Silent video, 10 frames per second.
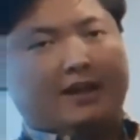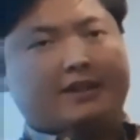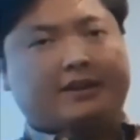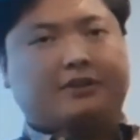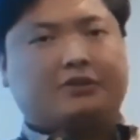
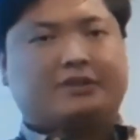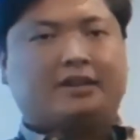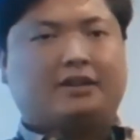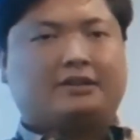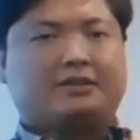And then
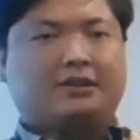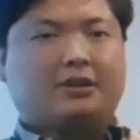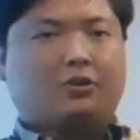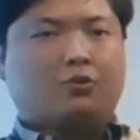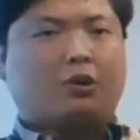it'll tell
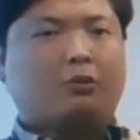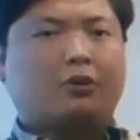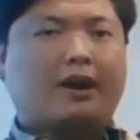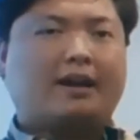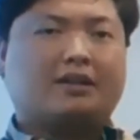us
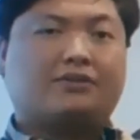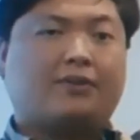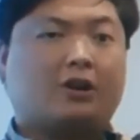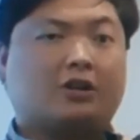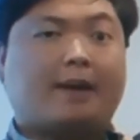where we're at as
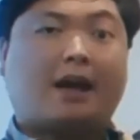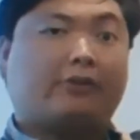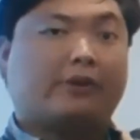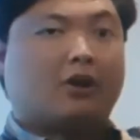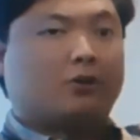far as
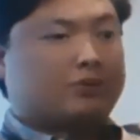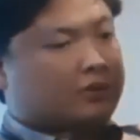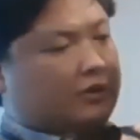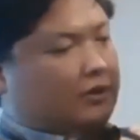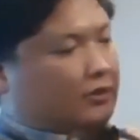battery
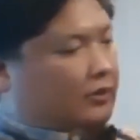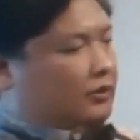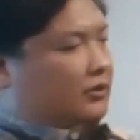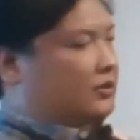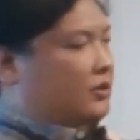goes.
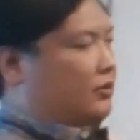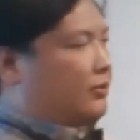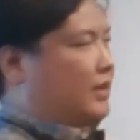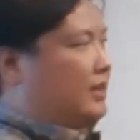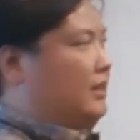
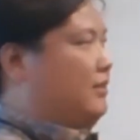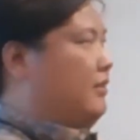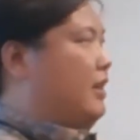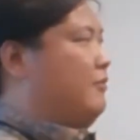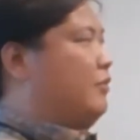So
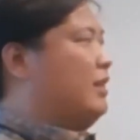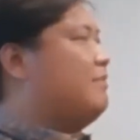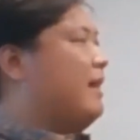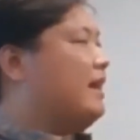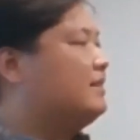it
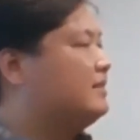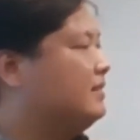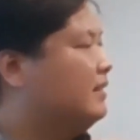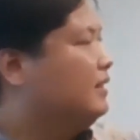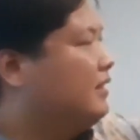really makes
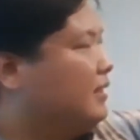